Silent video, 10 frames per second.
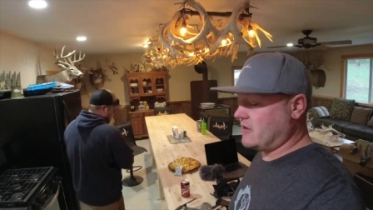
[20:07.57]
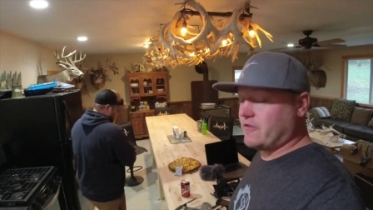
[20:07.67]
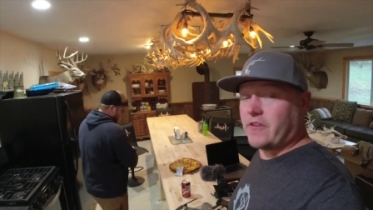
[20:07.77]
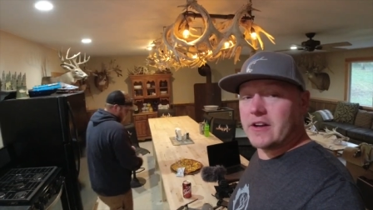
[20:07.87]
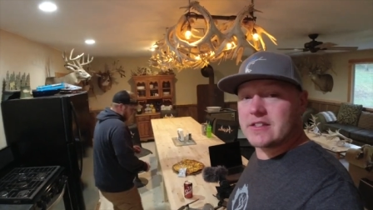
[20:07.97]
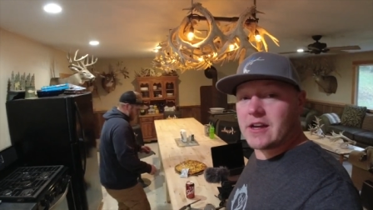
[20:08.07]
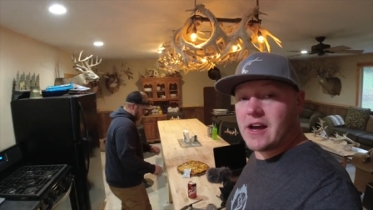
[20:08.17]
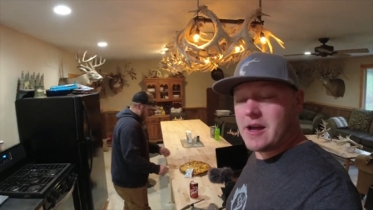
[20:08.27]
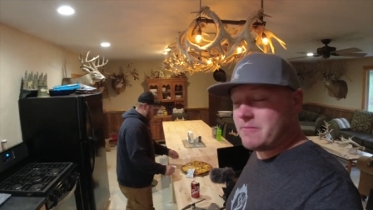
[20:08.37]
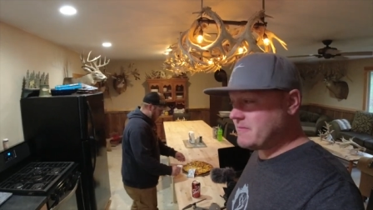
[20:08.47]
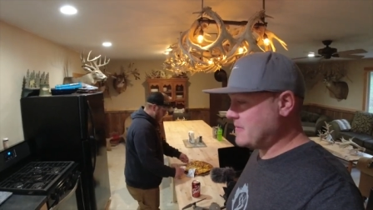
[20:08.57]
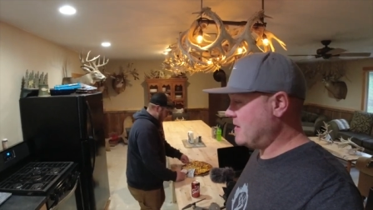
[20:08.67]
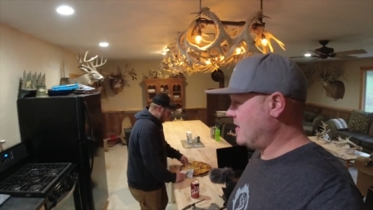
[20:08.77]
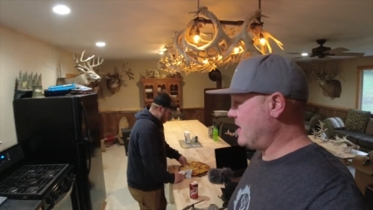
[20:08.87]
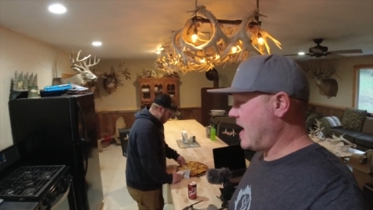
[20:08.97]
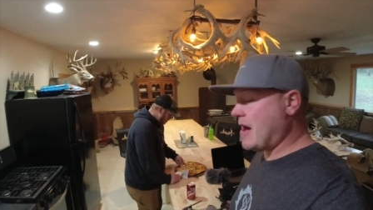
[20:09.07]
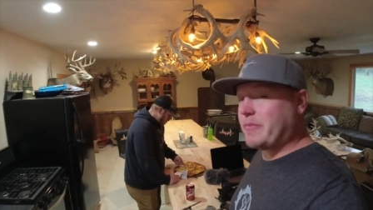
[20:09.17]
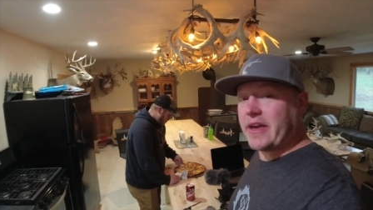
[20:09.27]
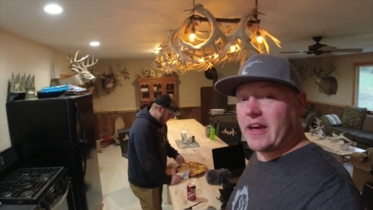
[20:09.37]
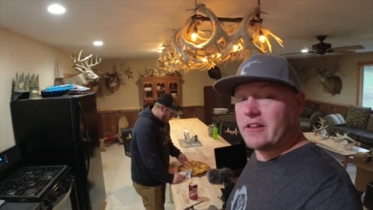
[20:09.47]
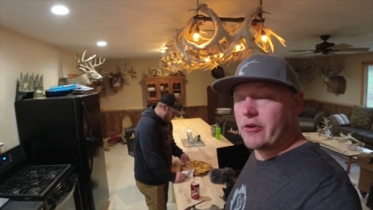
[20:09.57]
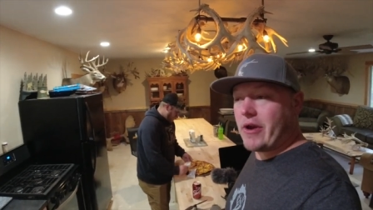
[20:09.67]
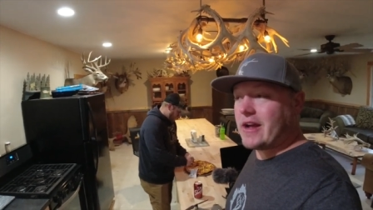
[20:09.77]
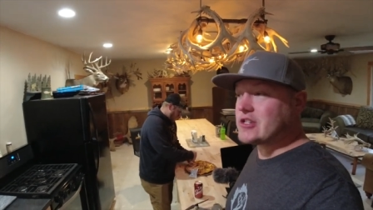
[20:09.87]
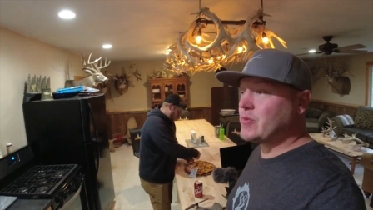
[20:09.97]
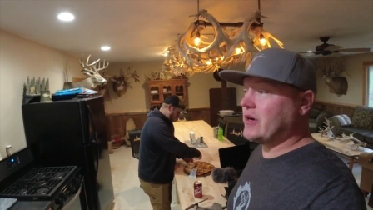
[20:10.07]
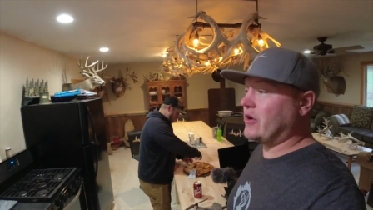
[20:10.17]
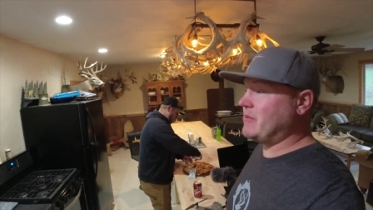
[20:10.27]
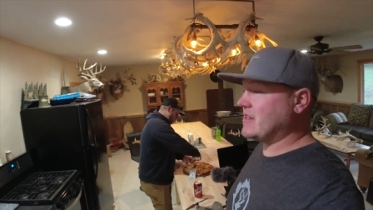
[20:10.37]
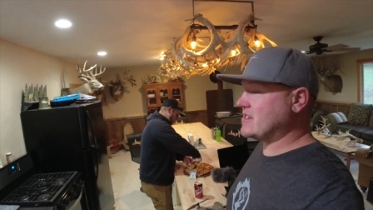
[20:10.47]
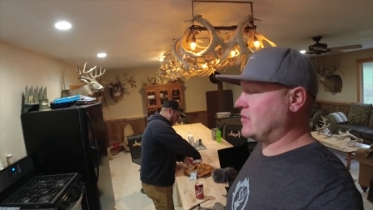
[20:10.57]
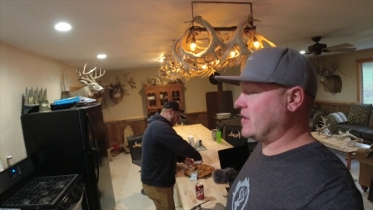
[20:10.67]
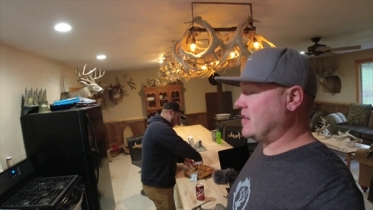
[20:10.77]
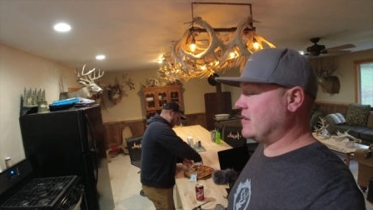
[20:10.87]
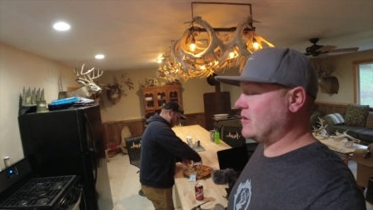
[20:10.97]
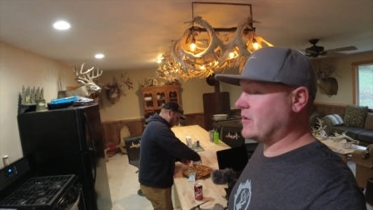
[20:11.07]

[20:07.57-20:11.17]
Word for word: Fun time, Epic Antler Ranch, Winona, Minnesota.